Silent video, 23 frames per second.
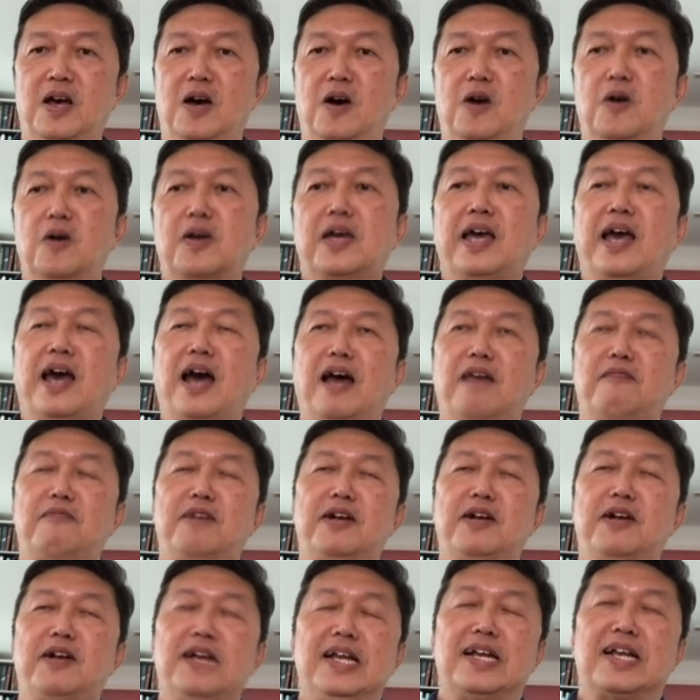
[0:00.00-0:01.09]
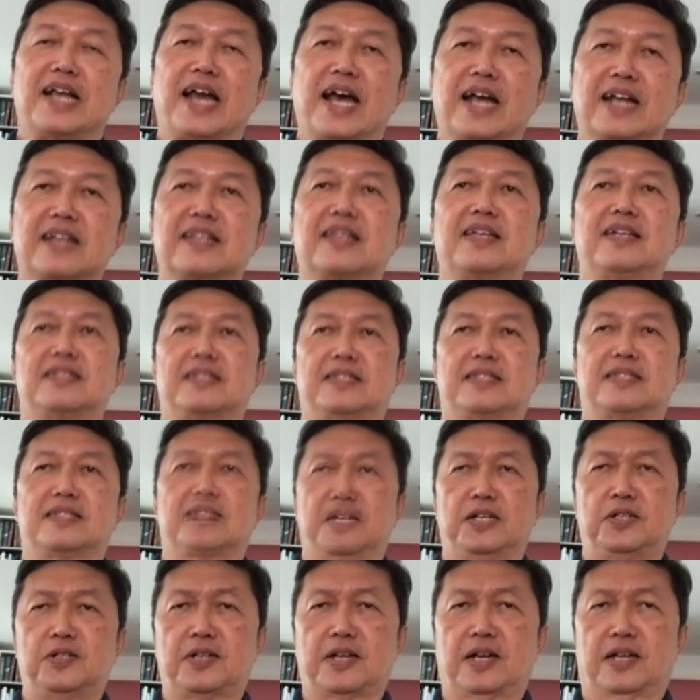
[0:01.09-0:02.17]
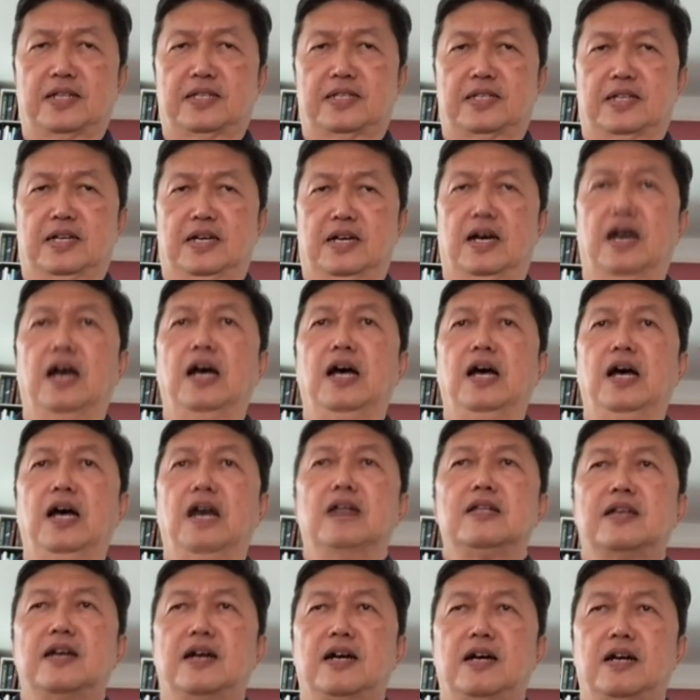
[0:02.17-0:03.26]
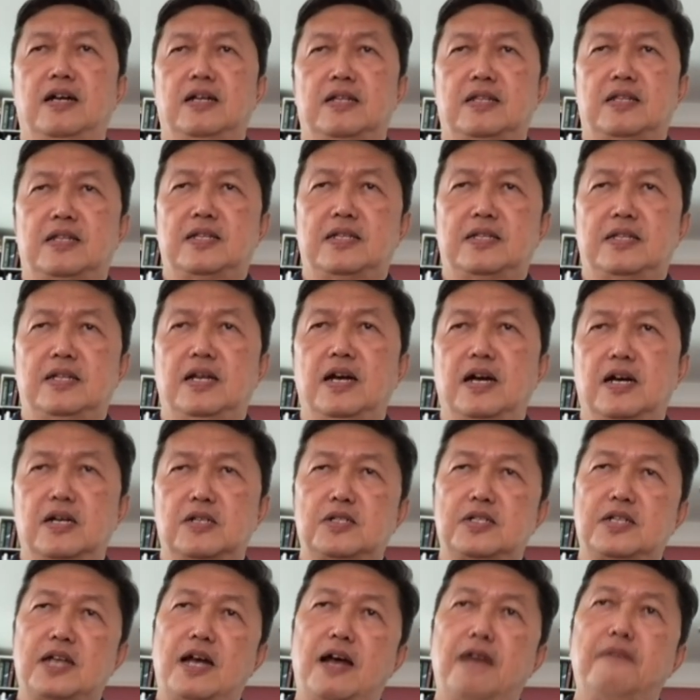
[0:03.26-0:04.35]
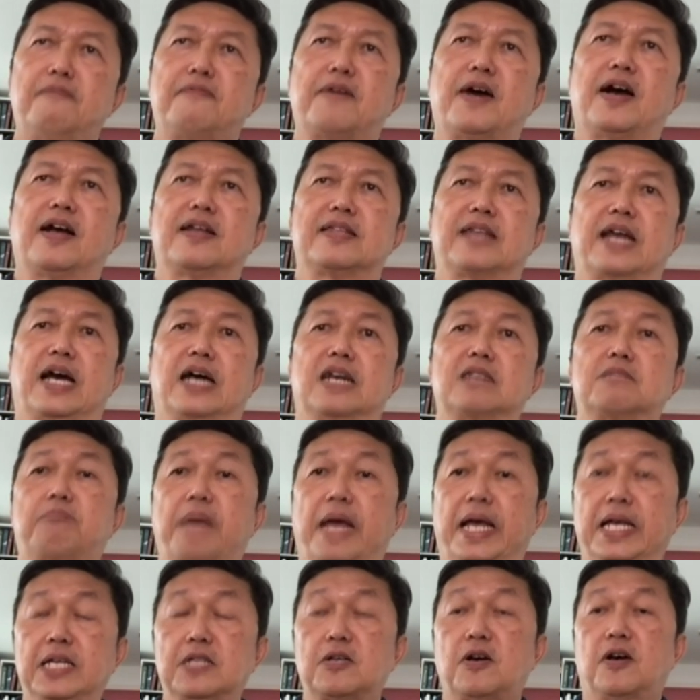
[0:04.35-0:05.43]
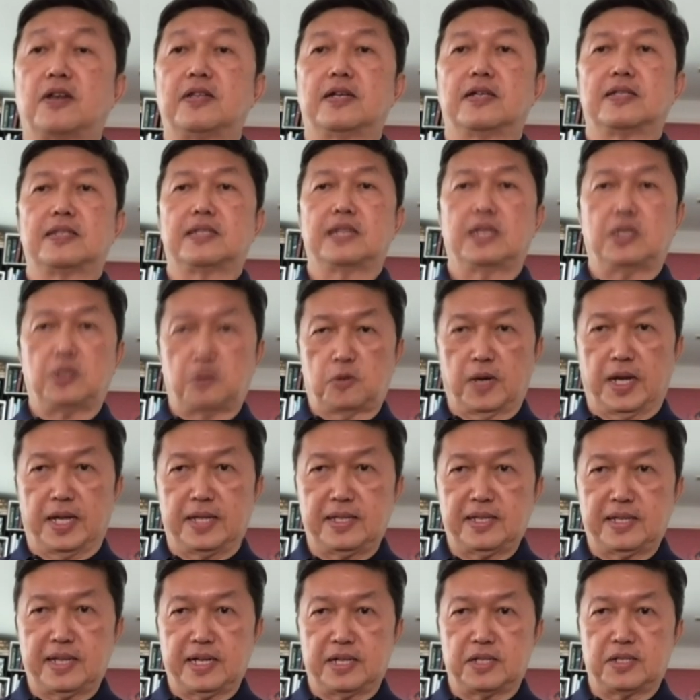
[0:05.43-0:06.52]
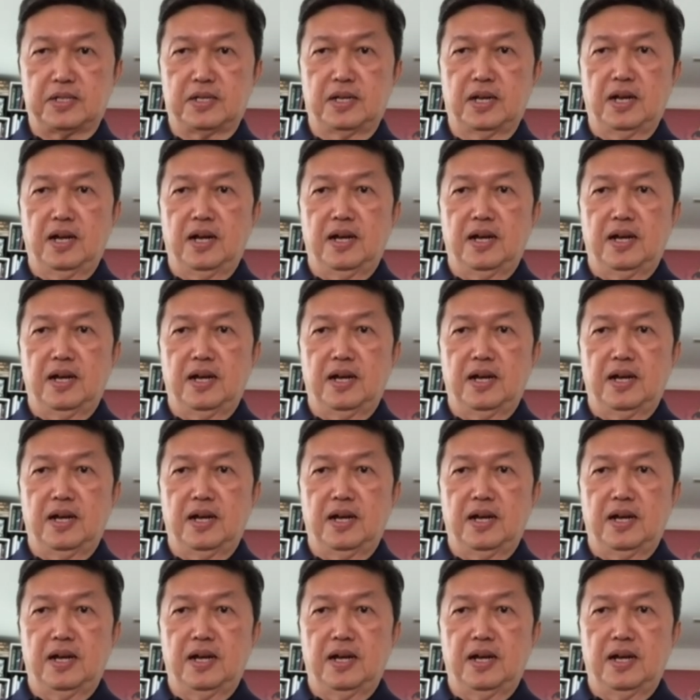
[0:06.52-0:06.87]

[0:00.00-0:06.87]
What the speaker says: Okay, I really like this dish that the chef does based on a Sichuan dish.